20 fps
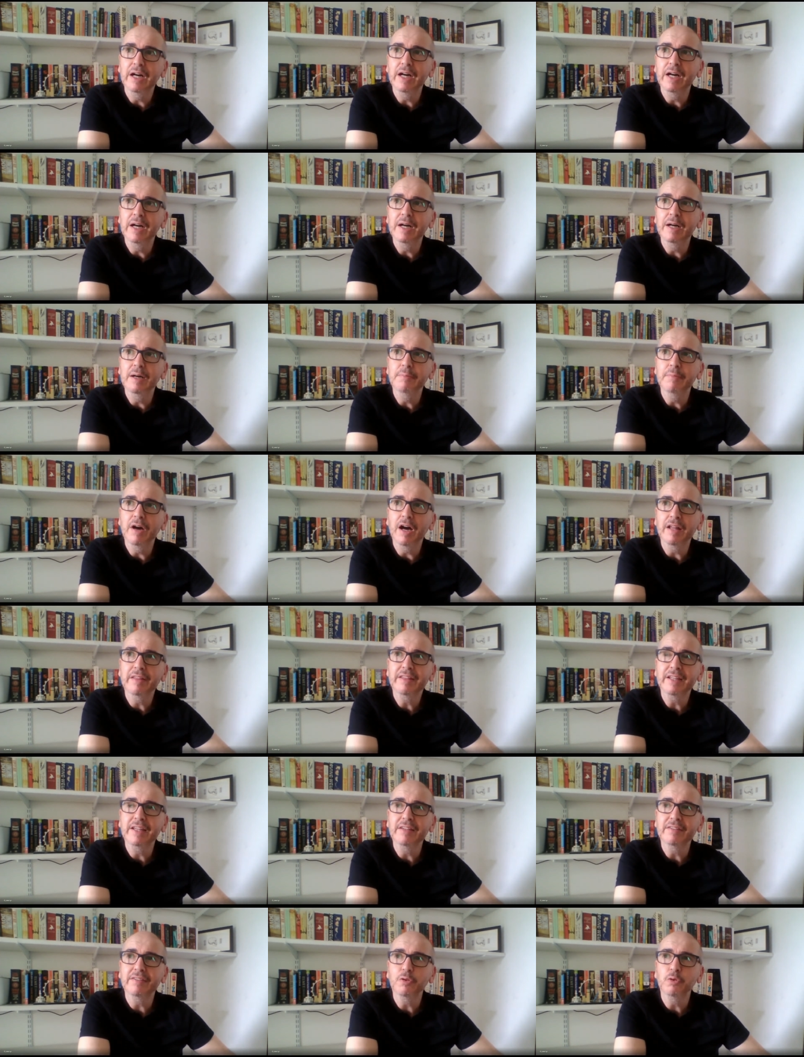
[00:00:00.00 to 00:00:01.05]
Um, I
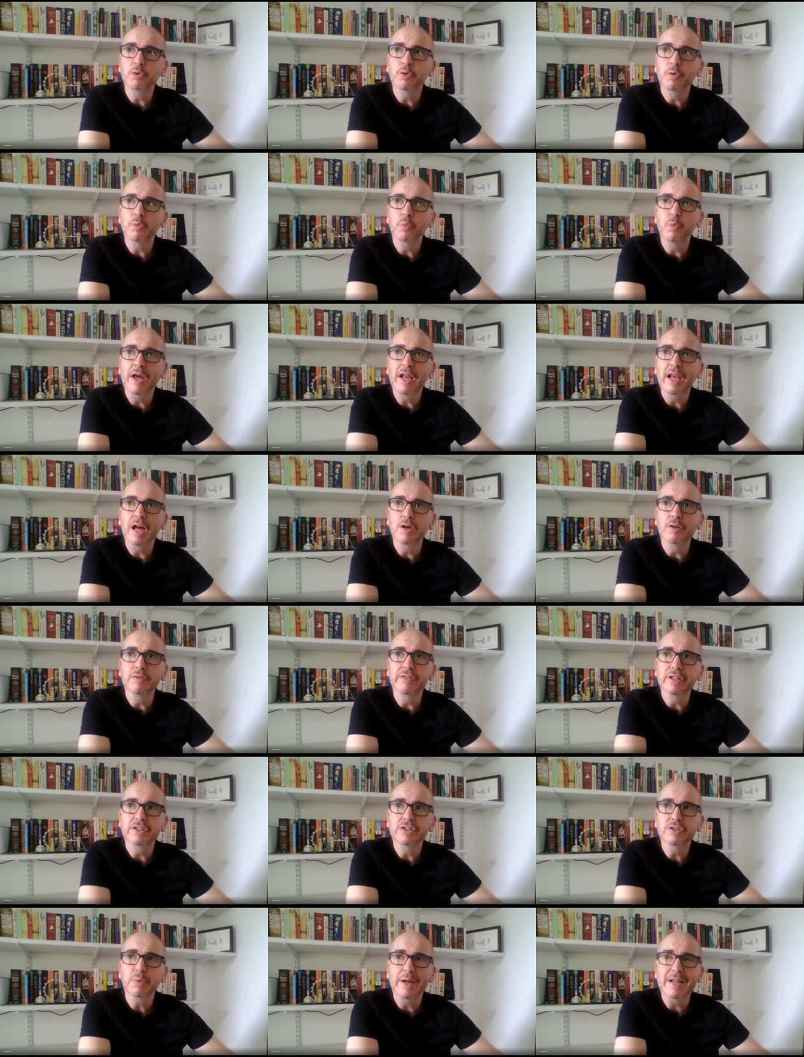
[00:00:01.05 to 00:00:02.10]
think it's all well
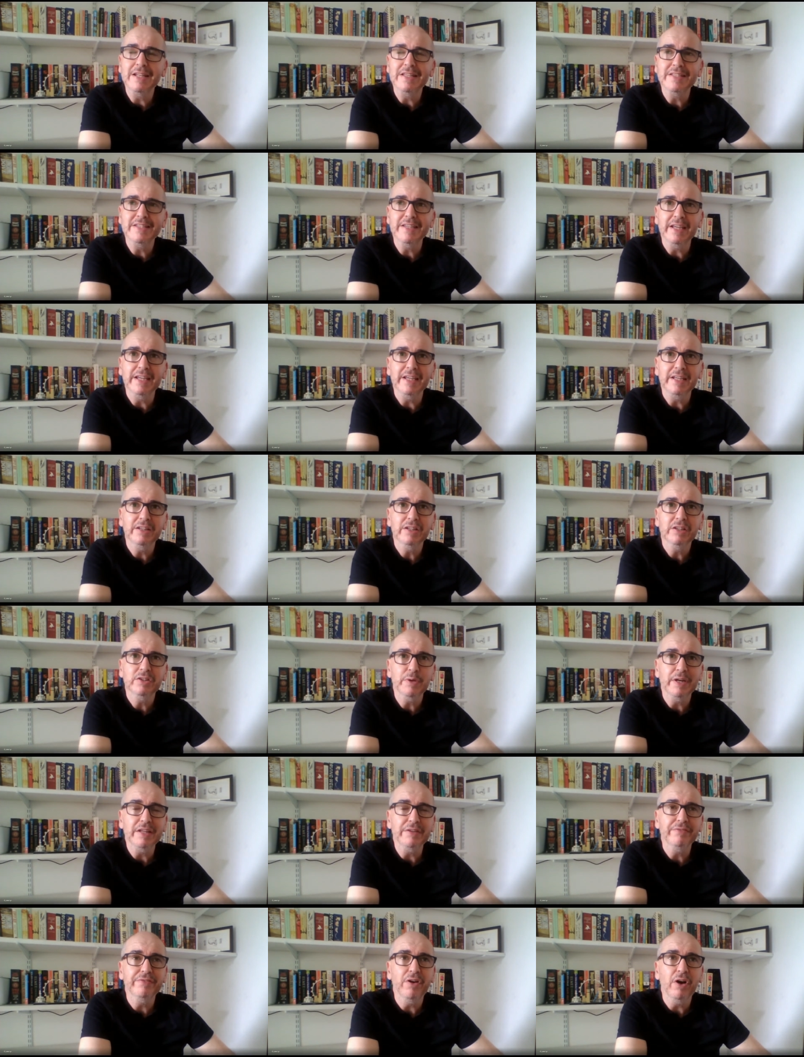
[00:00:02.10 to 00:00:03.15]
over 20,
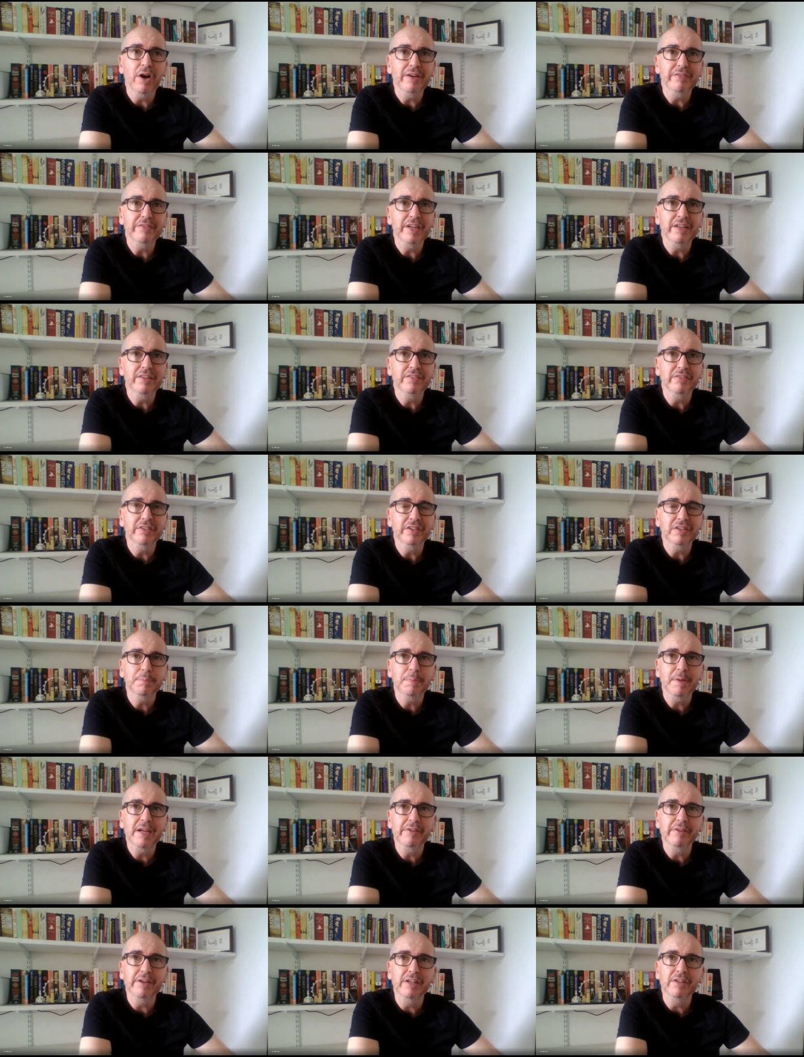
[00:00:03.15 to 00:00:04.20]
25 years of
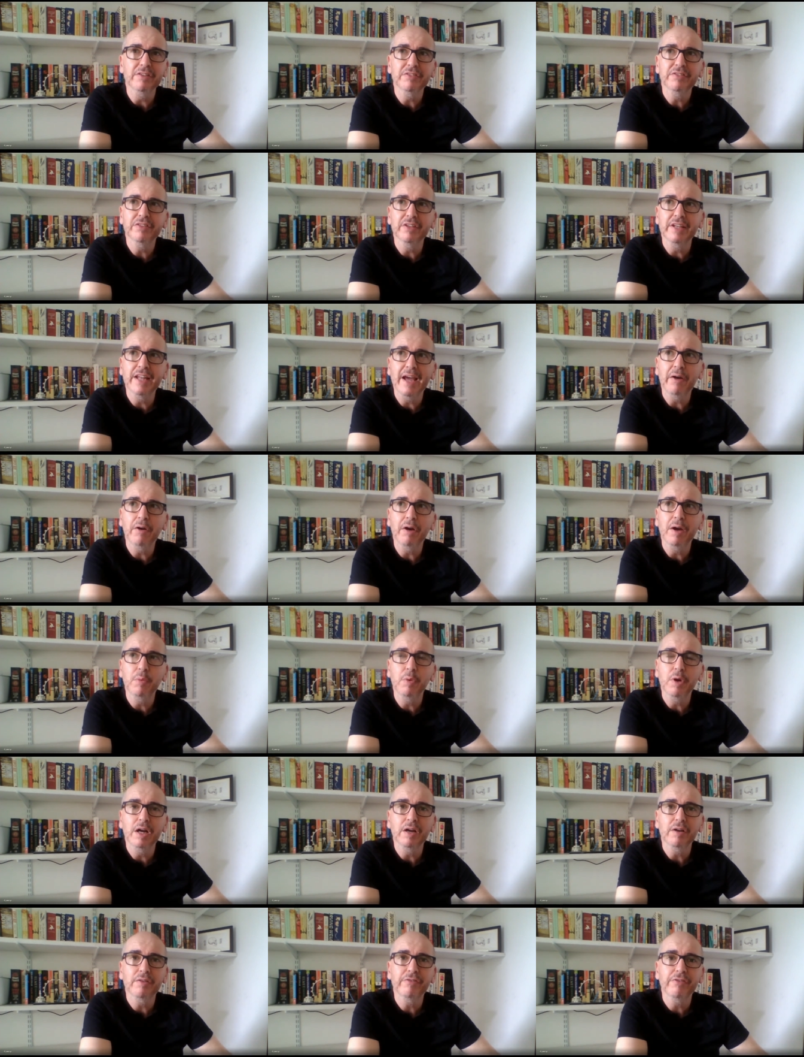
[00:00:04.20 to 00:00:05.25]
experience. And now I
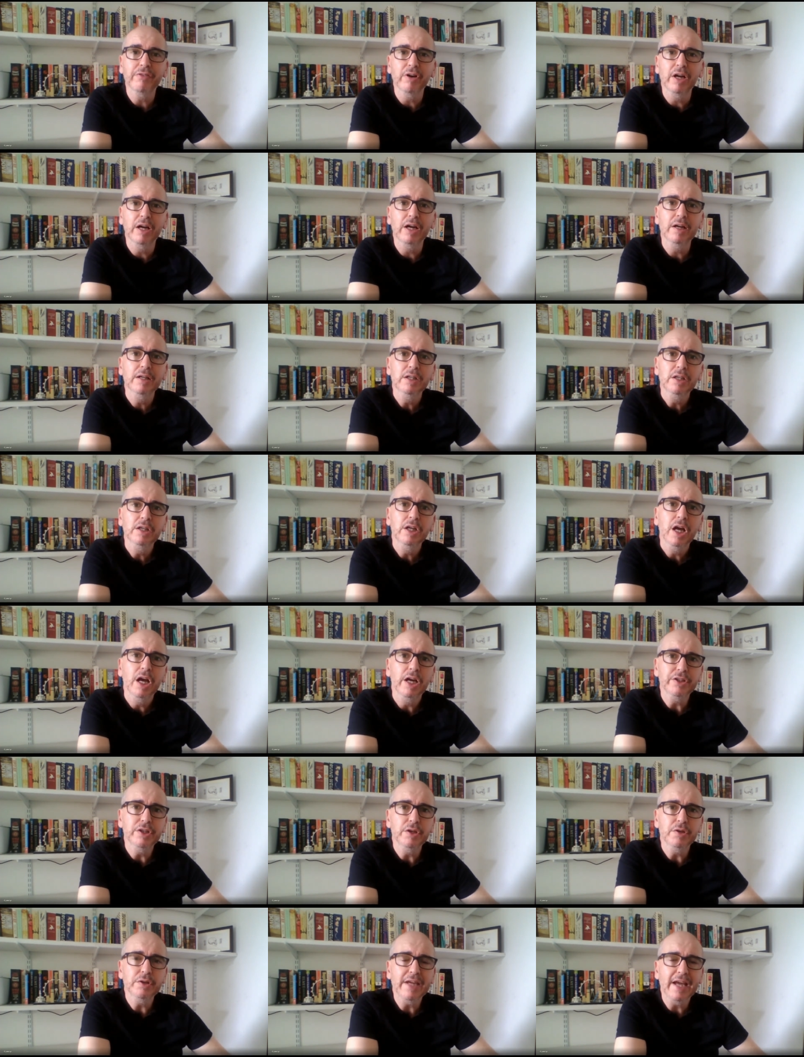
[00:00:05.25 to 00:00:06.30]
work for a,
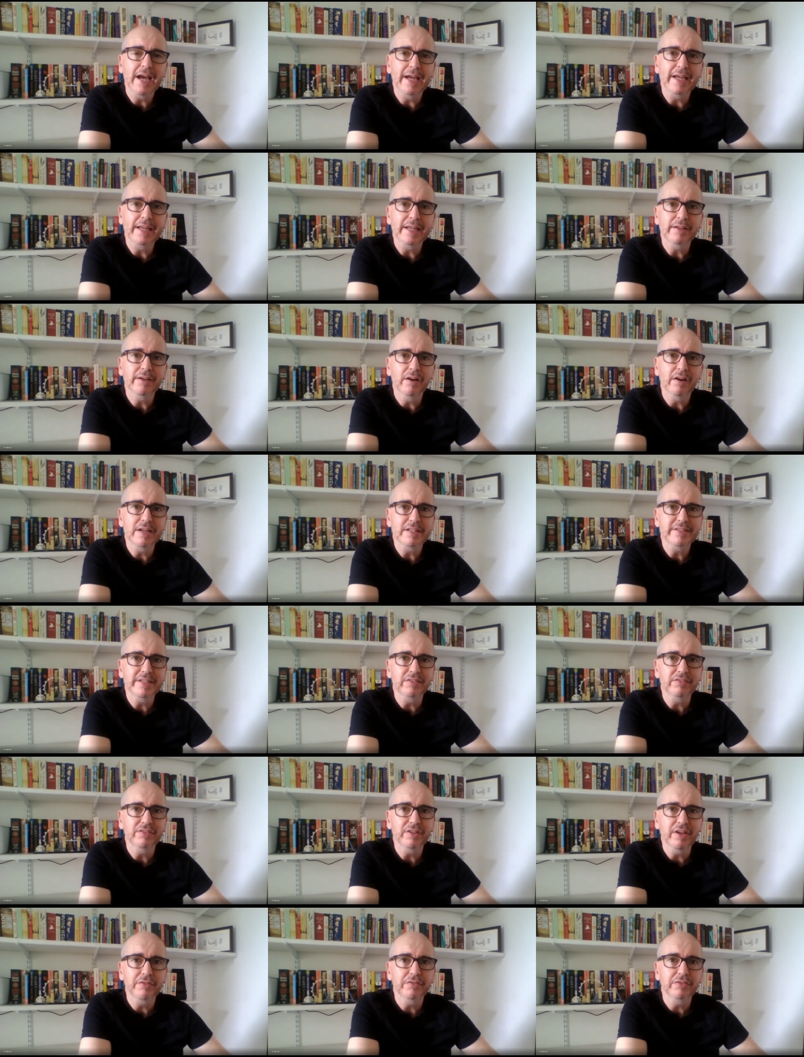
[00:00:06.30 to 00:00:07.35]
a UK
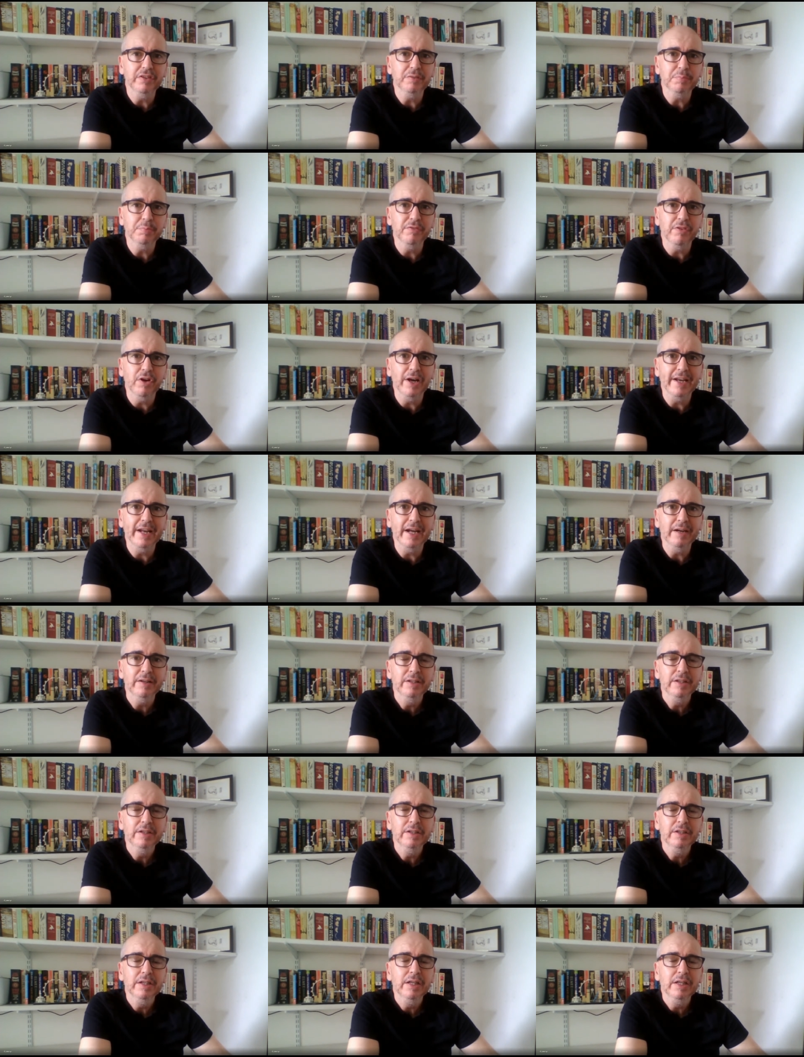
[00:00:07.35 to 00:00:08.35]
IT services provider.